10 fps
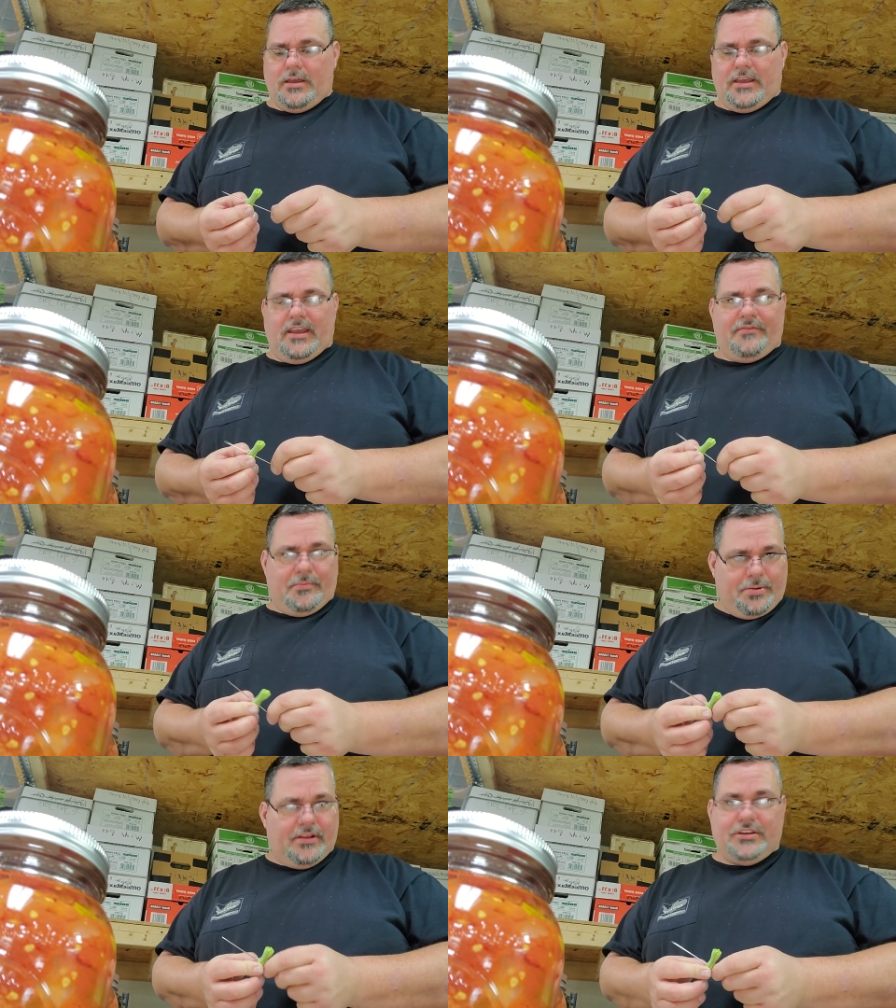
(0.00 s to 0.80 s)
If
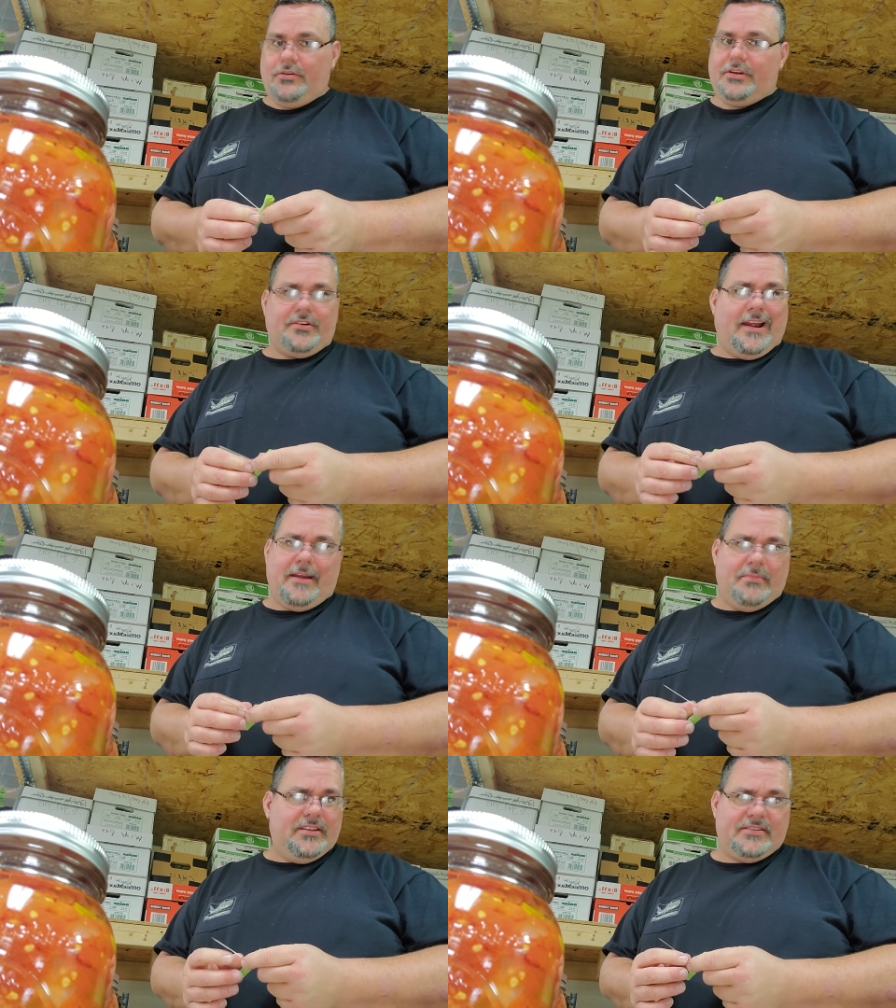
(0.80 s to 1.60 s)
you can dry
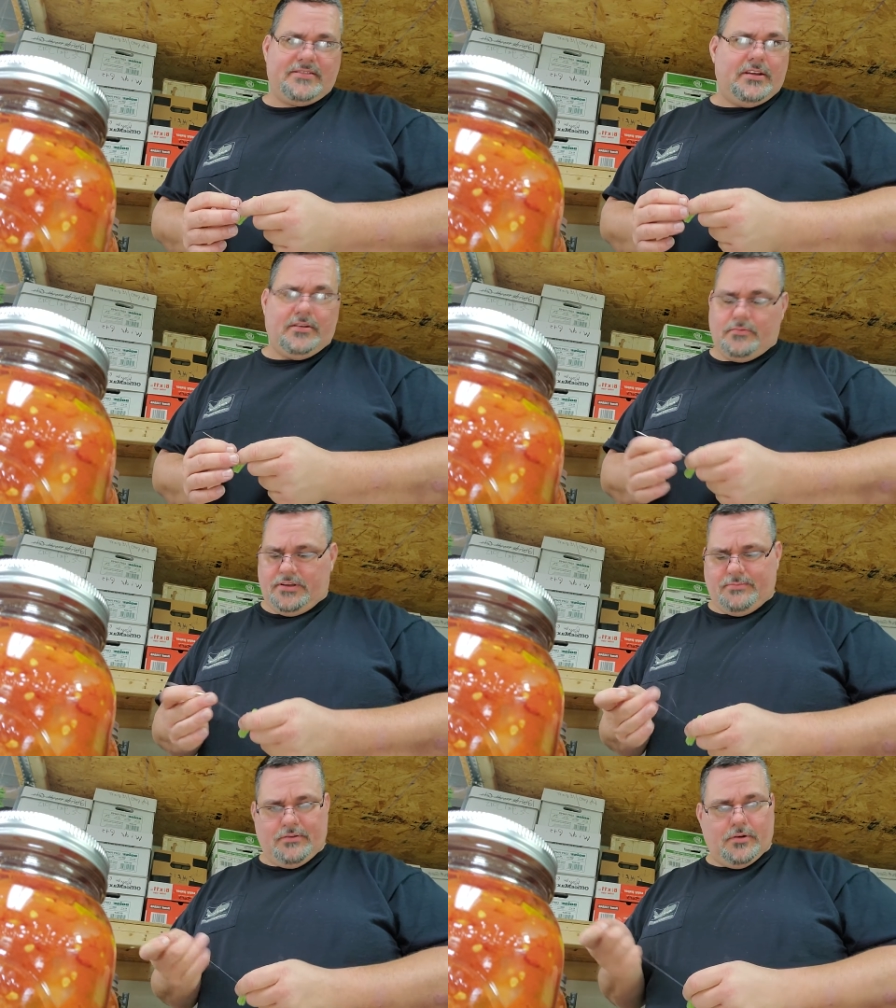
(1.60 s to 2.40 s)
them in the sun. Don't
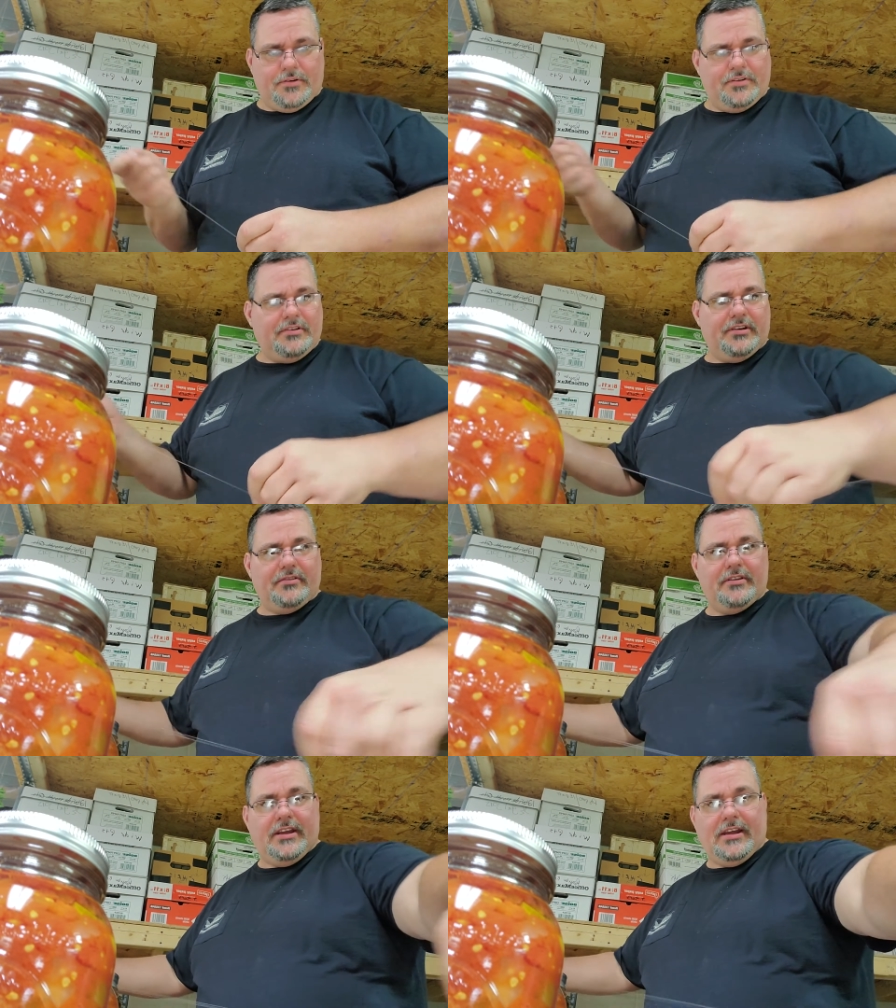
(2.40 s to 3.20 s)
get me wrong. You can
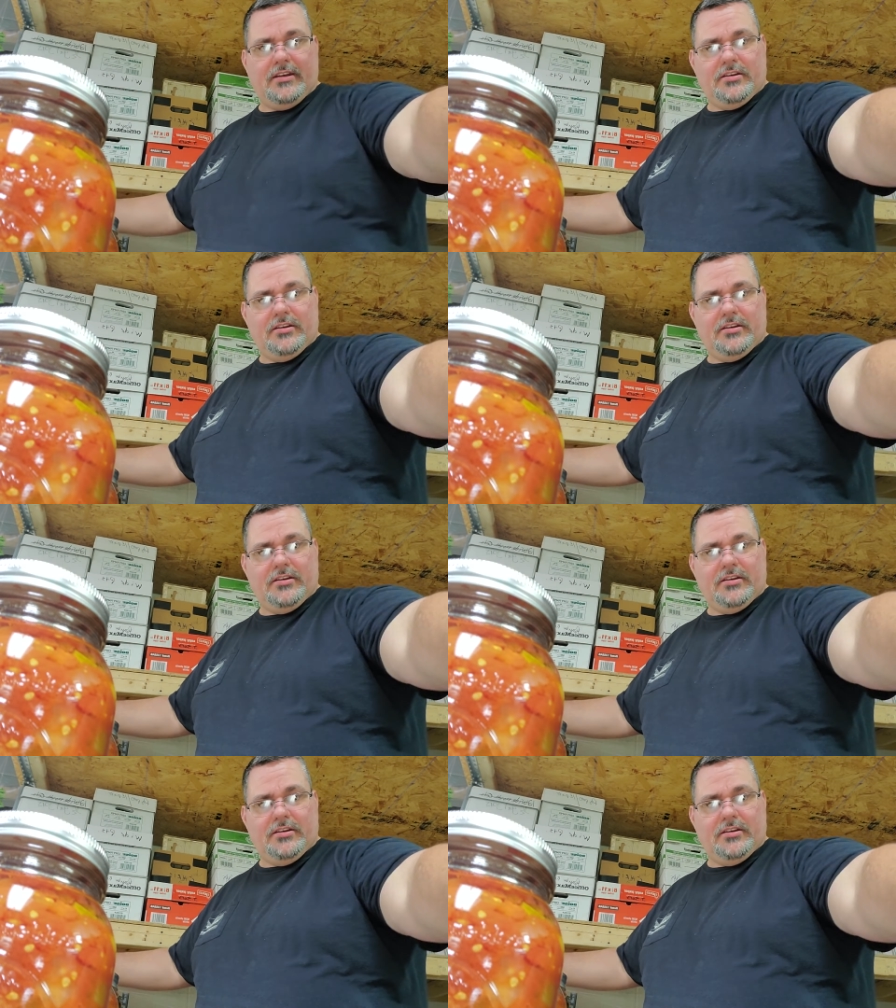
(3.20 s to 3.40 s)
do that.